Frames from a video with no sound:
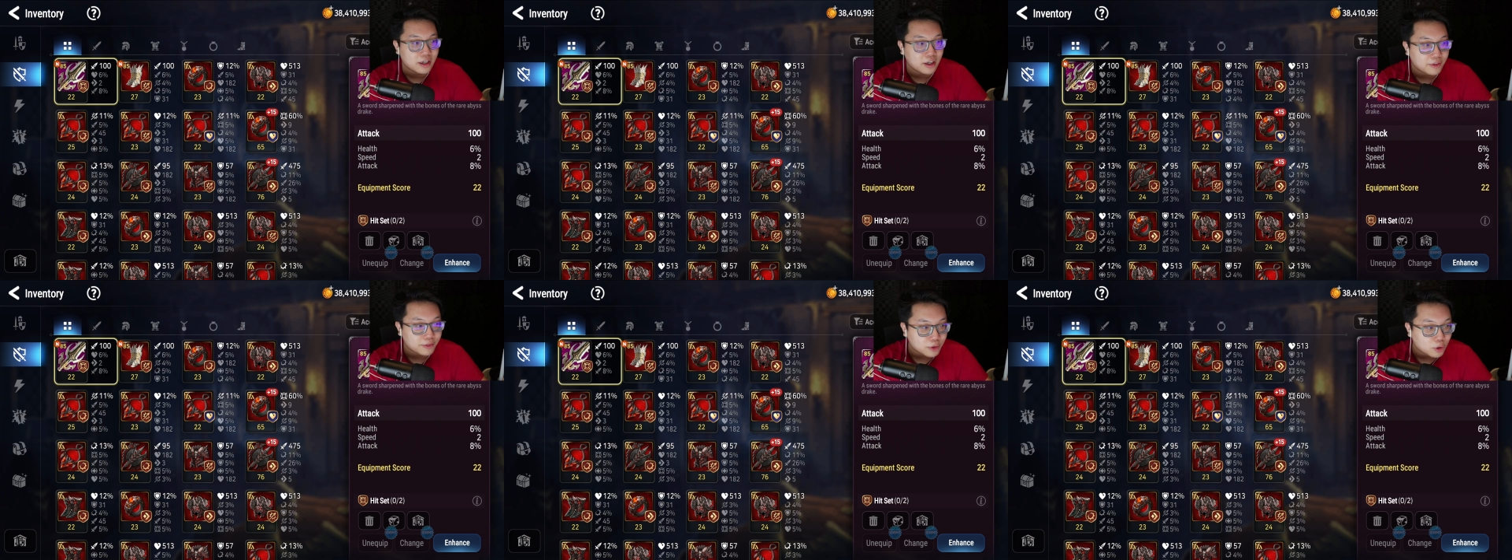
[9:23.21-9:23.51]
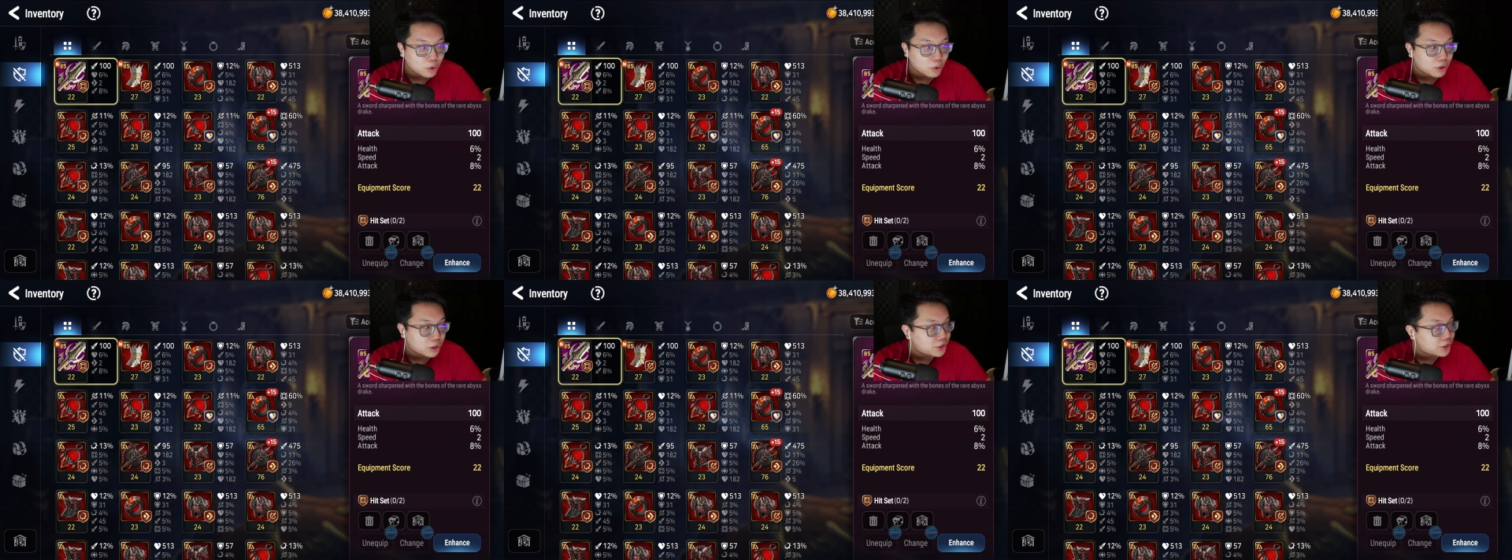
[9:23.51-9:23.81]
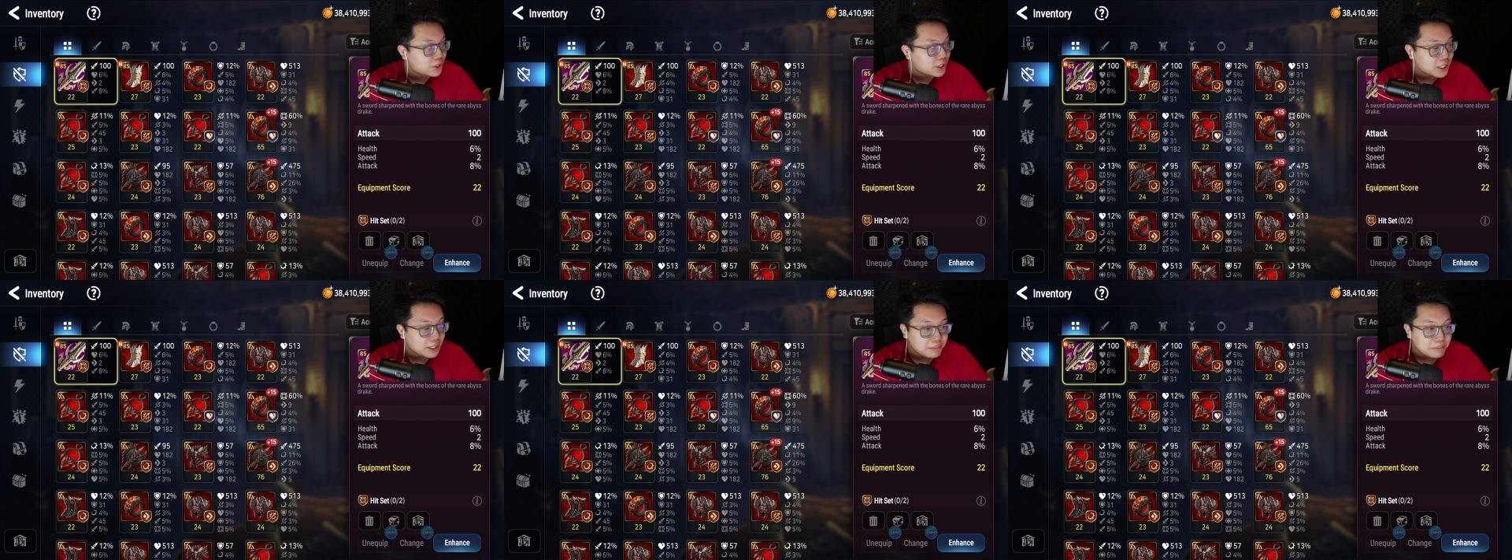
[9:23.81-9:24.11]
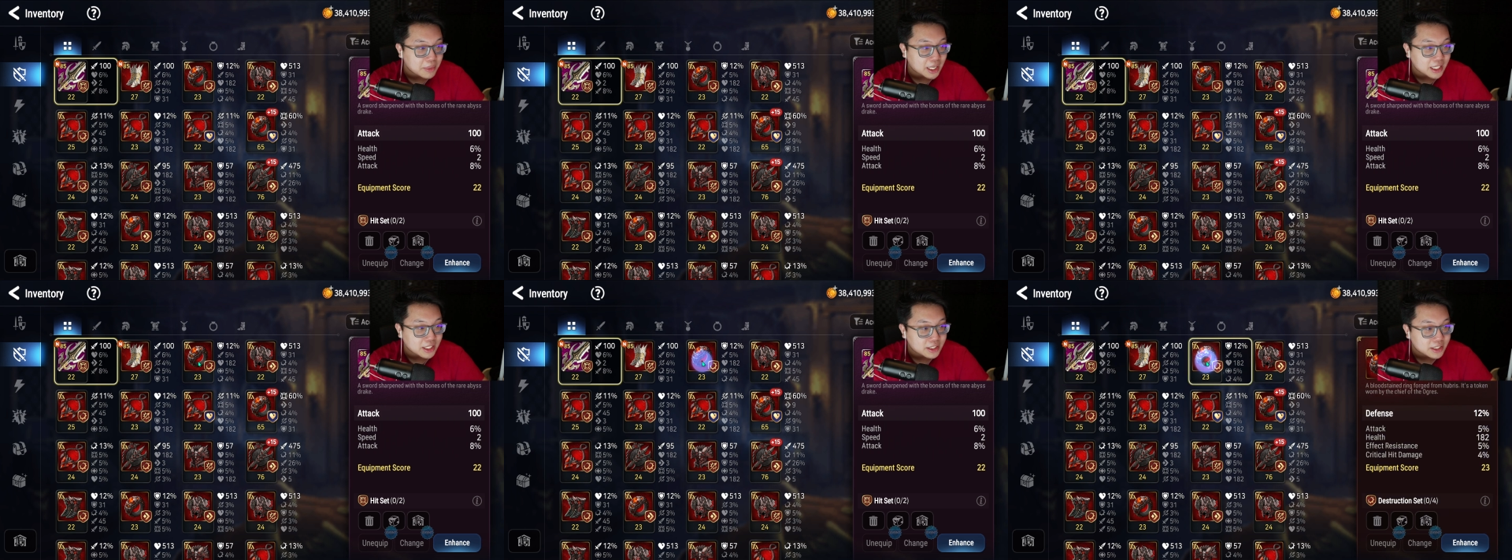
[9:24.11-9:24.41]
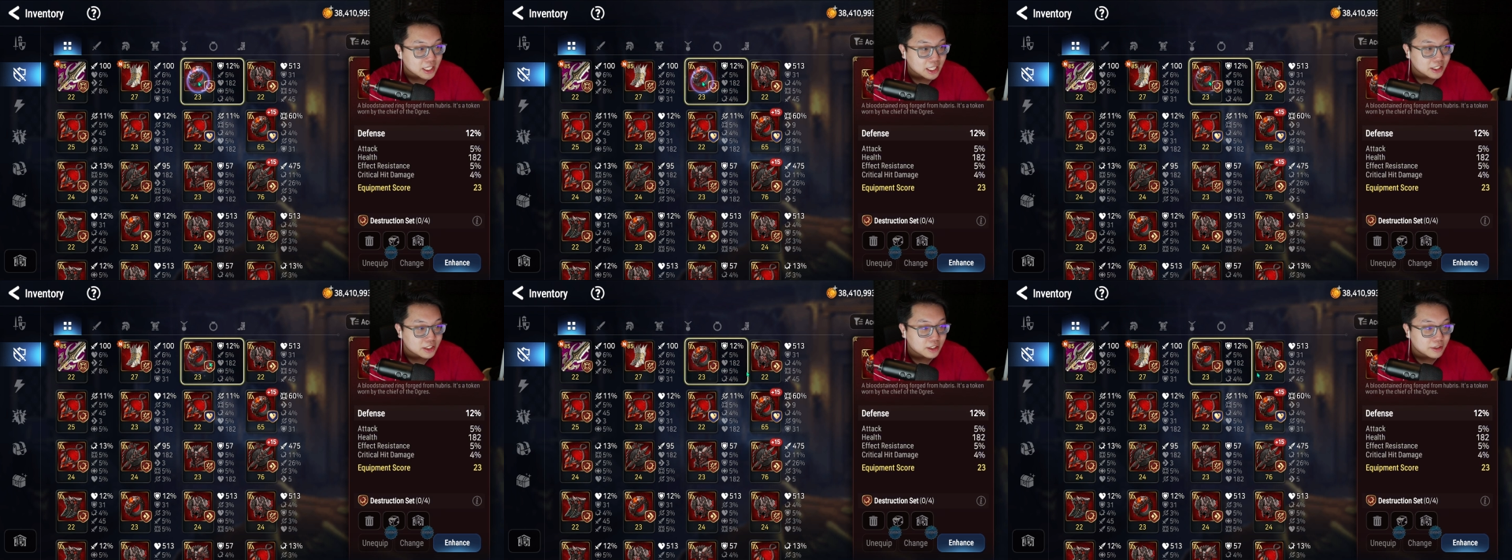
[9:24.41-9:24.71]
of course, the main
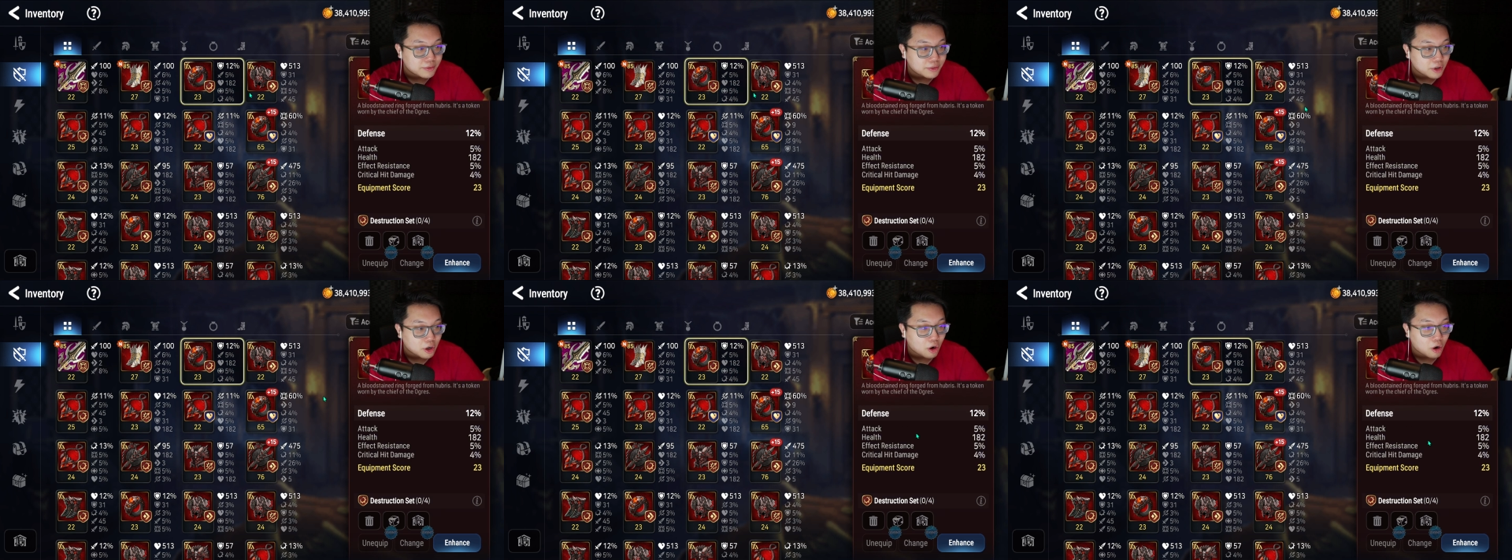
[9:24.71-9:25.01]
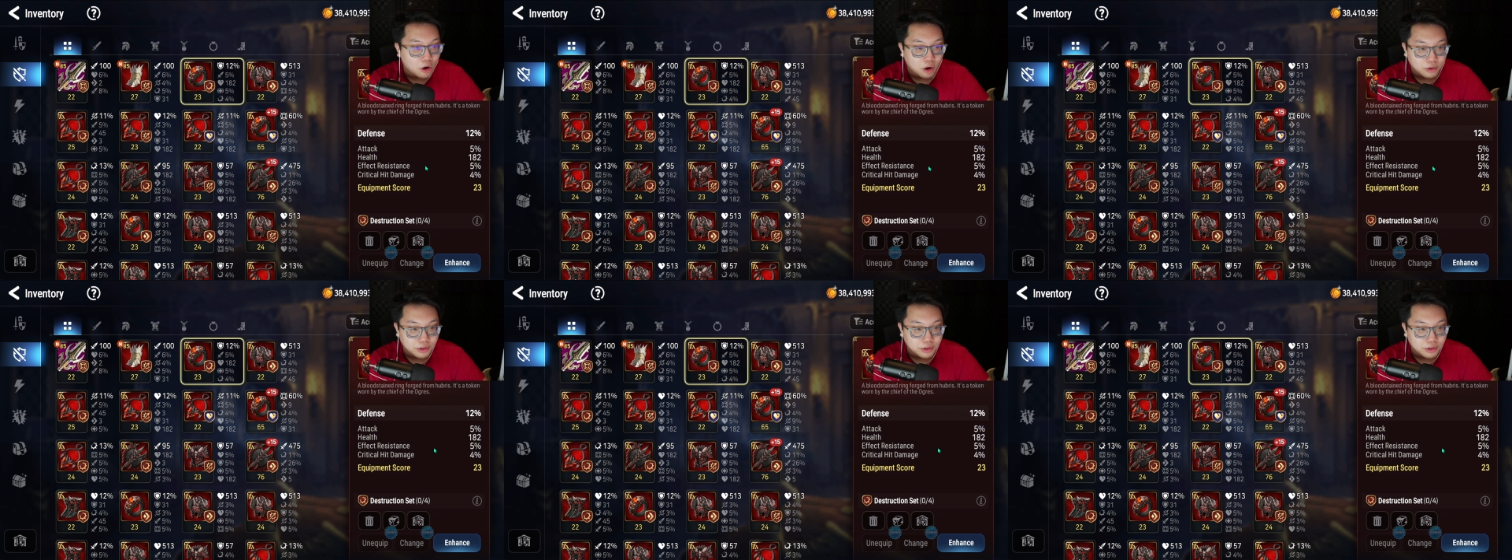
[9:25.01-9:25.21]
stats of all